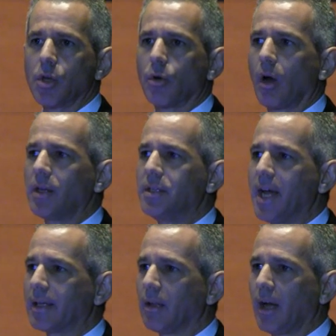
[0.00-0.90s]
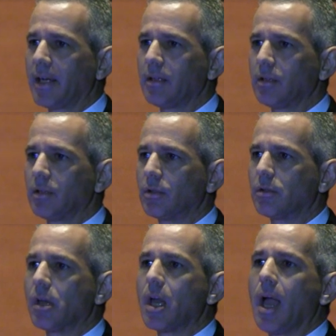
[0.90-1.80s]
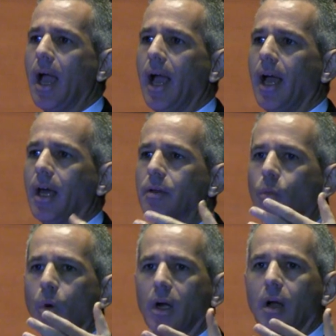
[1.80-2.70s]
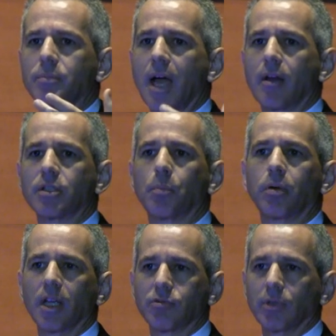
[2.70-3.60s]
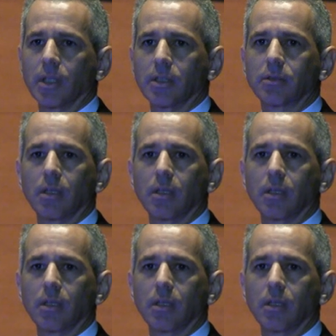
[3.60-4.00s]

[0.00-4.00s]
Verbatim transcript: you're on deadline, and what comes out is a press release.